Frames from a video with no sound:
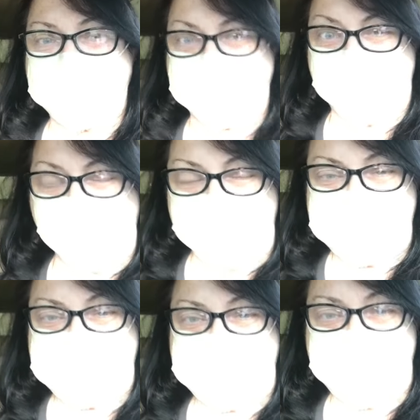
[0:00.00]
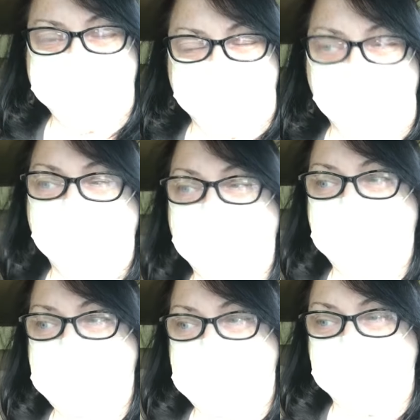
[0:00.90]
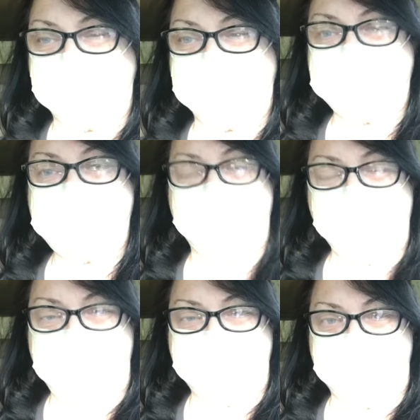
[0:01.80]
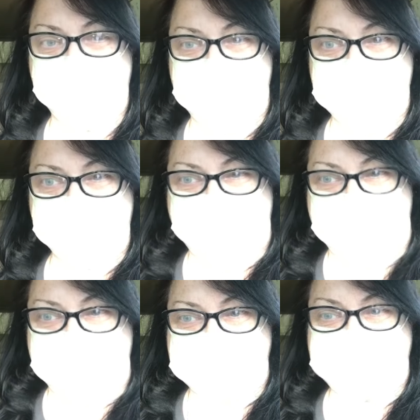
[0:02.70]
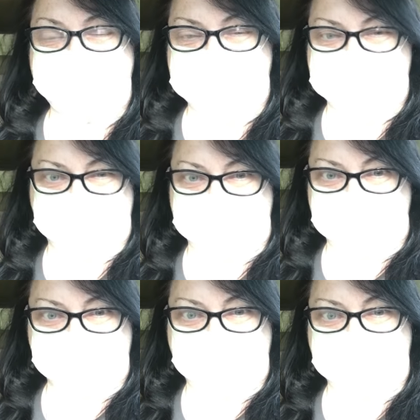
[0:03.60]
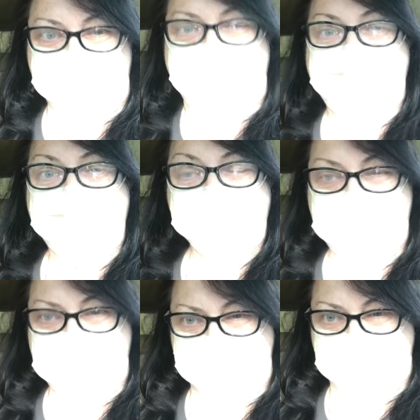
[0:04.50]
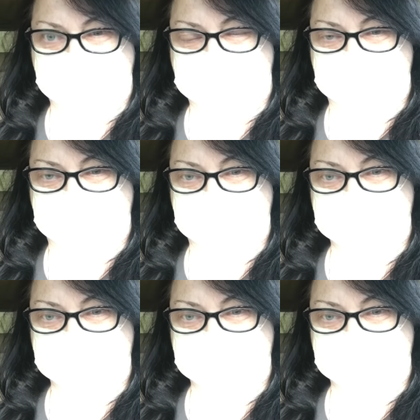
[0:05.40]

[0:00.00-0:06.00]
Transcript: 24 hours away from Impact's Victory Road pay per view.